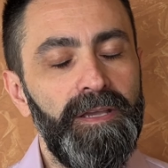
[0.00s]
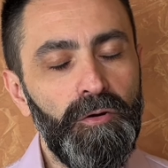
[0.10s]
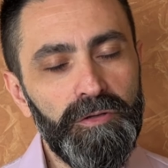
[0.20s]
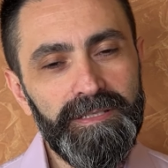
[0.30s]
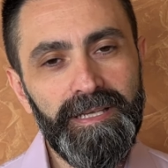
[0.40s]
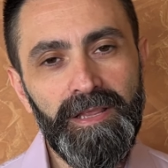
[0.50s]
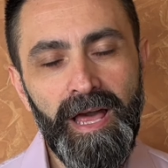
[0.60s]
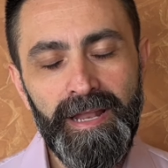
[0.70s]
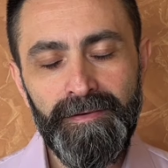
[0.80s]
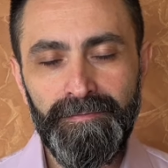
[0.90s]
Odyssey
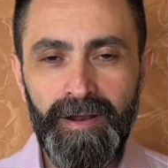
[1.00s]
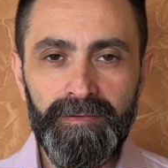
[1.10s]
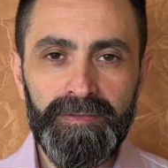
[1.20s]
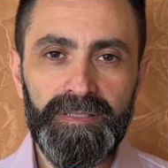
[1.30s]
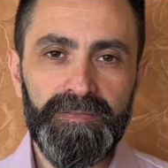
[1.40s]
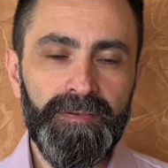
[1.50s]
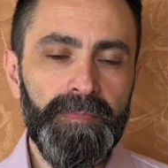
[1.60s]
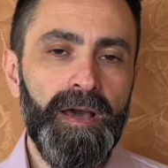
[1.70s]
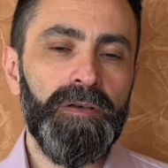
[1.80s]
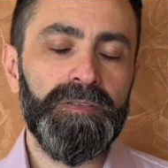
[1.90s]
line of fragrances from
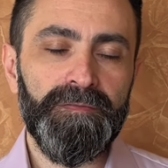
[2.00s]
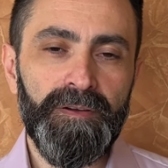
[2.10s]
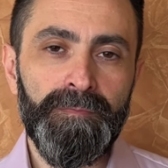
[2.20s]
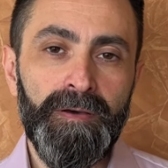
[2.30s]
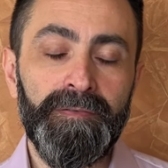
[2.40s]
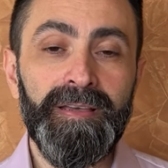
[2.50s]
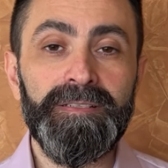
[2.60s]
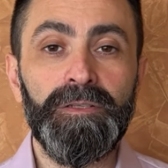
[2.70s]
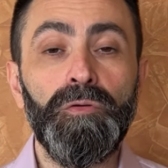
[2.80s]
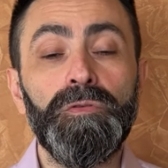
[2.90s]
the House of Armaf has
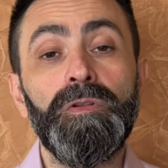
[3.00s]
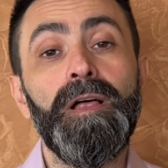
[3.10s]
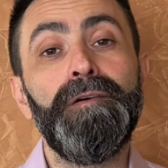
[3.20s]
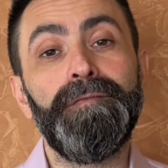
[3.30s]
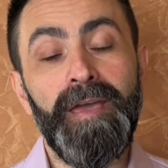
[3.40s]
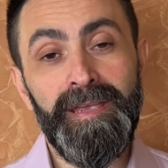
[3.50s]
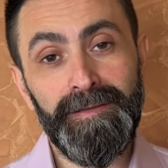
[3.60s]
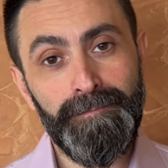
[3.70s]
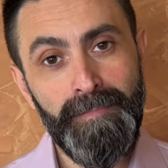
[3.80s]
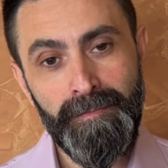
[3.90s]
a total of
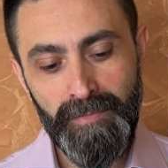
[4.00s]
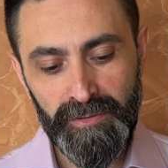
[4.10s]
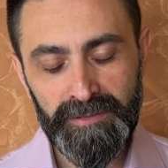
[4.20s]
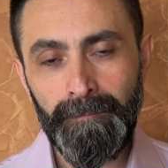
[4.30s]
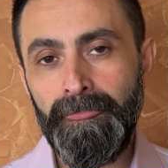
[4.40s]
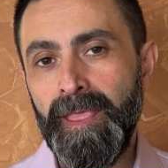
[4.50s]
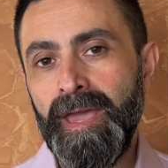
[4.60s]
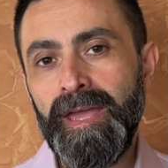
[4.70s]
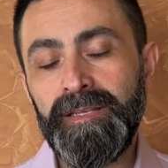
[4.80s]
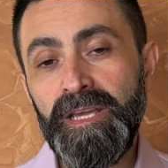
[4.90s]
eight members,
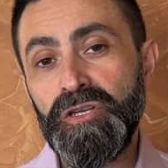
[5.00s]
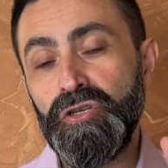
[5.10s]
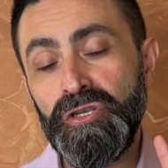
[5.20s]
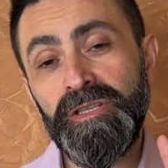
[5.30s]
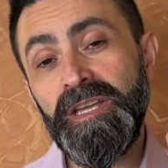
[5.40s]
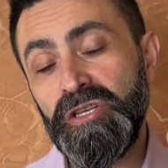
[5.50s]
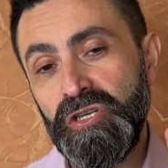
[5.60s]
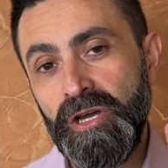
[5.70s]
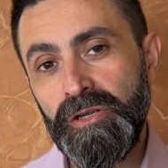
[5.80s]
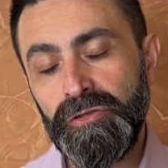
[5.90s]
and they they
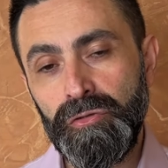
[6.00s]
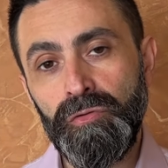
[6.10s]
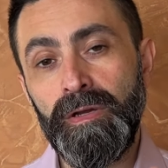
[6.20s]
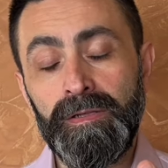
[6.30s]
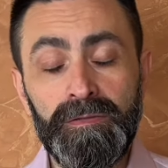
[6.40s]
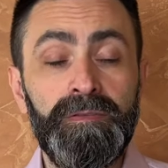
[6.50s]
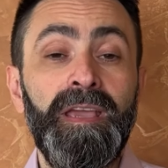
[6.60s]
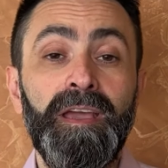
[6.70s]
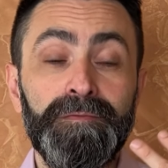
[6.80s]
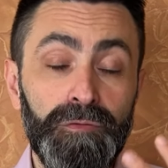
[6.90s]
share two. They
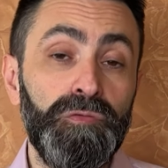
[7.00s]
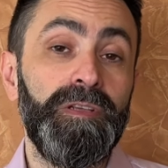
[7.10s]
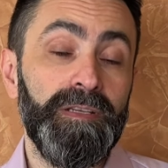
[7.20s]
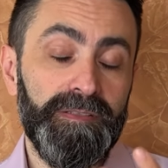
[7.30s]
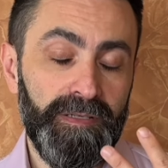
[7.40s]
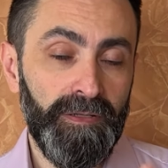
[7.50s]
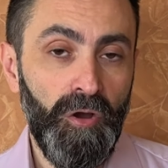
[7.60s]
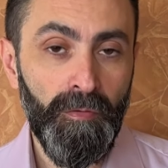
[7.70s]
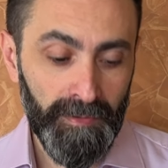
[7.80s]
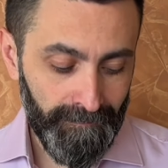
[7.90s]
have two things in
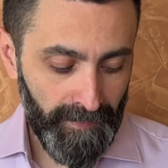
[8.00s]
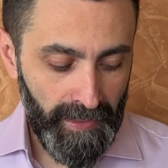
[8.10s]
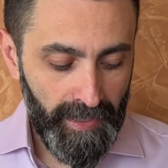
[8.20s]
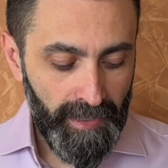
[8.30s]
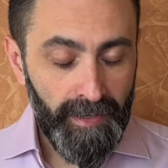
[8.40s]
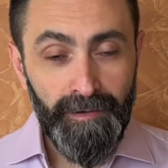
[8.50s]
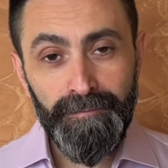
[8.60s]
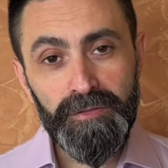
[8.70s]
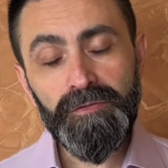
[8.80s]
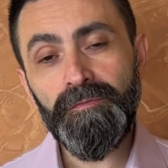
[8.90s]
common.
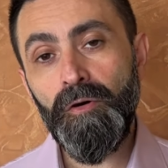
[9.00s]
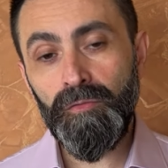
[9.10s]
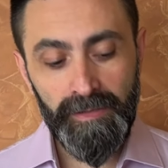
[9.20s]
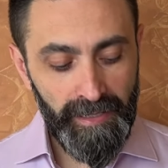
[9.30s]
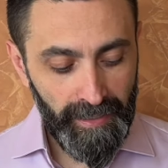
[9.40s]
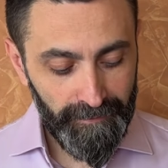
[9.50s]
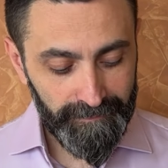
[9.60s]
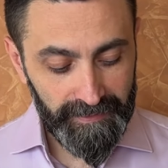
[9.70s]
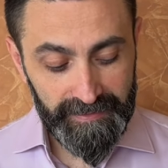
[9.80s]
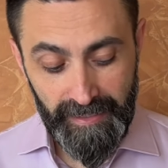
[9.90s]
First of all, they have
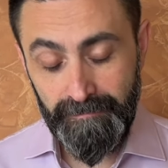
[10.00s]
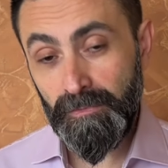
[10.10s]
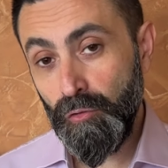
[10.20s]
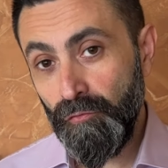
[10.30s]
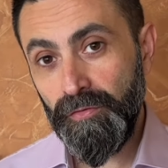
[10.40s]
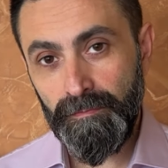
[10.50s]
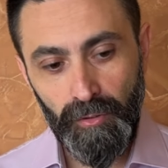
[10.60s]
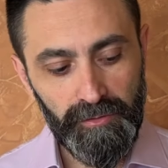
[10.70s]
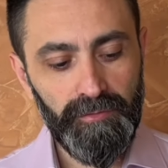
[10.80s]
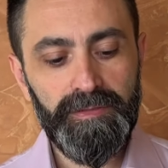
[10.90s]
the same goofy
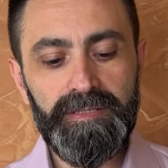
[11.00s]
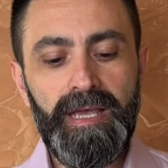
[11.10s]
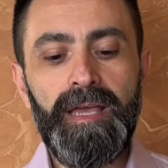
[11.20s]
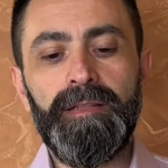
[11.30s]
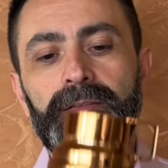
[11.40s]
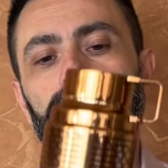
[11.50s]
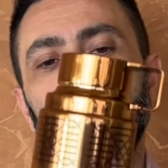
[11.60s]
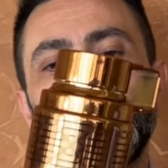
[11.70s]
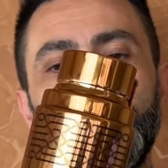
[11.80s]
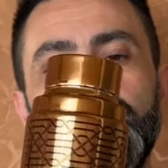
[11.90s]
bottle design
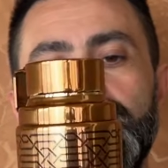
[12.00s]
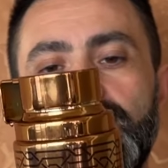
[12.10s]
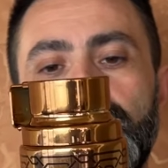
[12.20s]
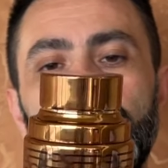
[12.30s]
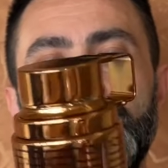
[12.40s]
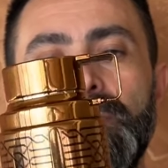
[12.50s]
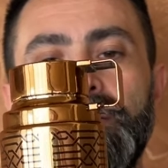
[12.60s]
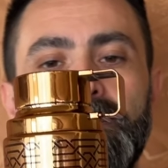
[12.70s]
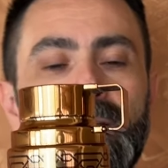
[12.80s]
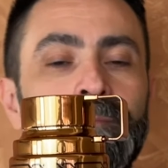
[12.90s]
as you can see, but
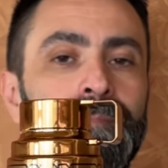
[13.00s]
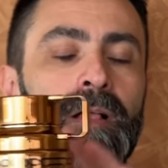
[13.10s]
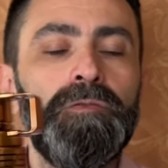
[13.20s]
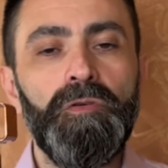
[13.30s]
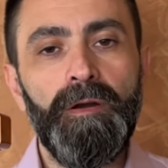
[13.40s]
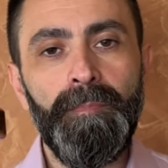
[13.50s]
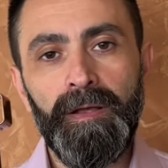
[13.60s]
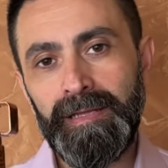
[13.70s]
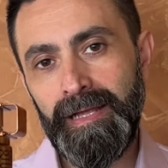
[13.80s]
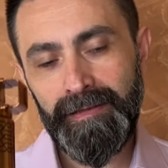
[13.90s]
uh, I'll talk
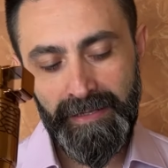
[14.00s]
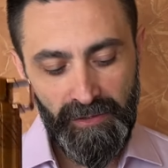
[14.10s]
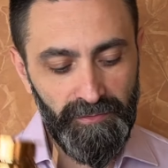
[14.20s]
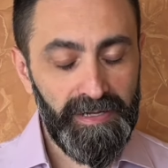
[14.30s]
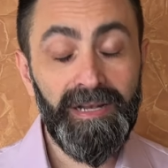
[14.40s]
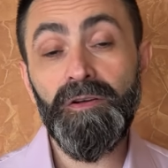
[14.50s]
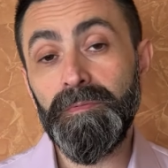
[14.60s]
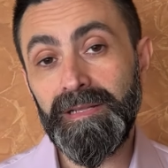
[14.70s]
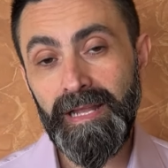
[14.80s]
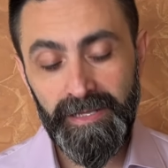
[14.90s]
about that in a, a, little
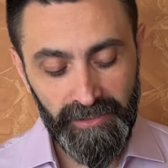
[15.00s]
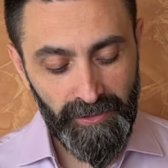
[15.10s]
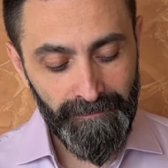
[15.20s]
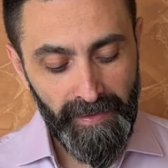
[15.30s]
bit later.